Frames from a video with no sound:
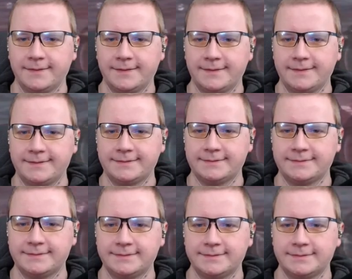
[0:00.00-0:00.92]

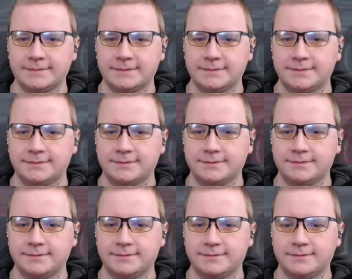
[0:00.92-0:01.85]

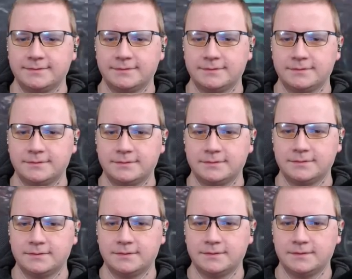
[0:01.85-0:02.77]

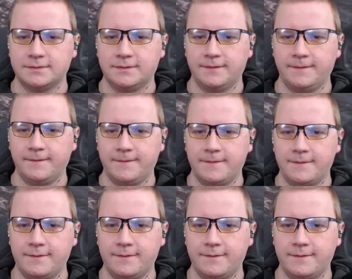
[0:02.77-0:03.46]
(silence)